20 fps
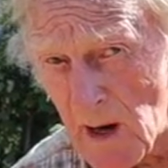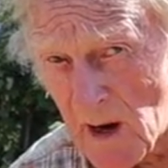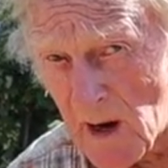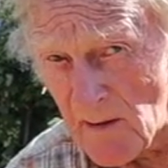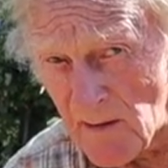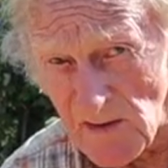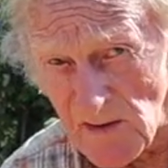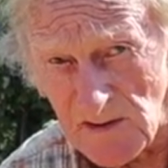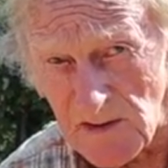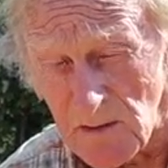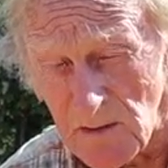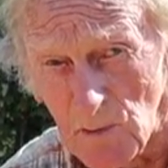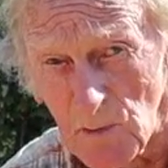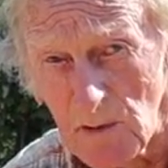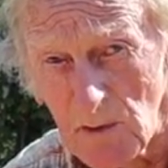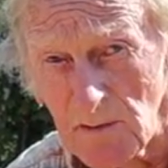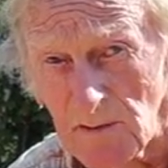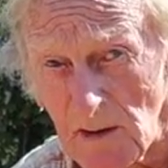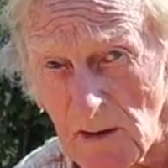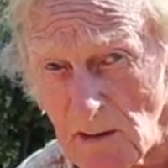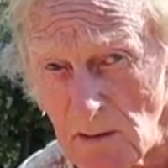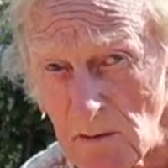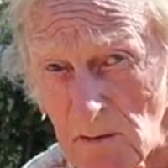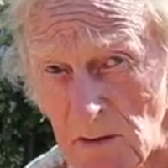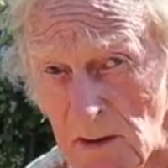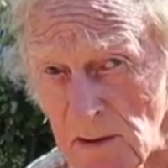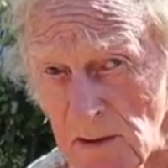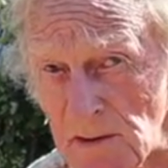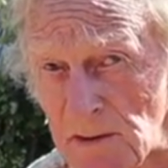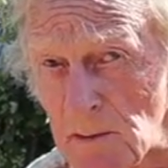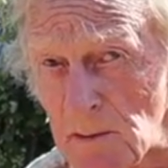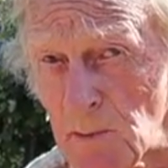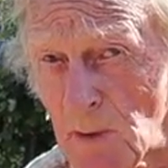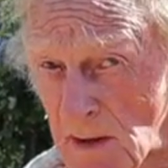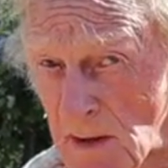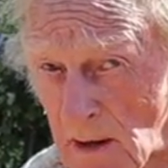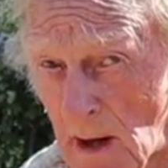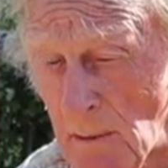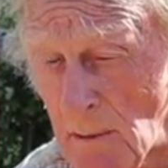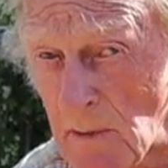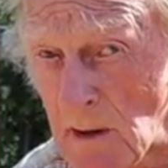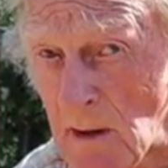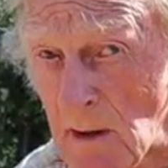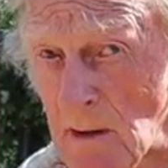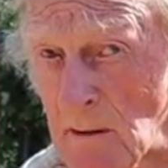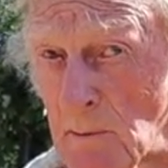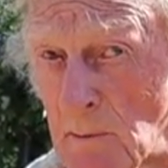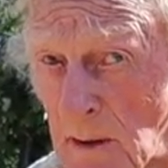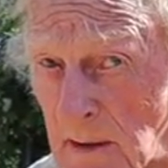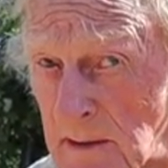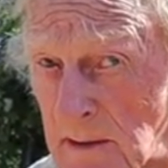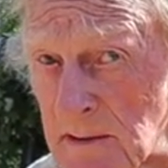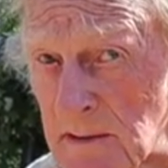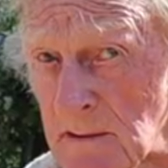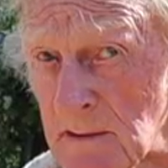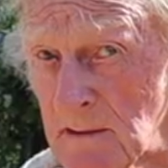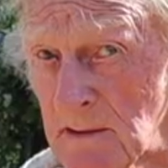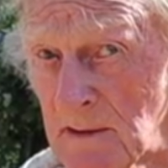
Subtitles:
areas of wood, they're all getting split up in little bits.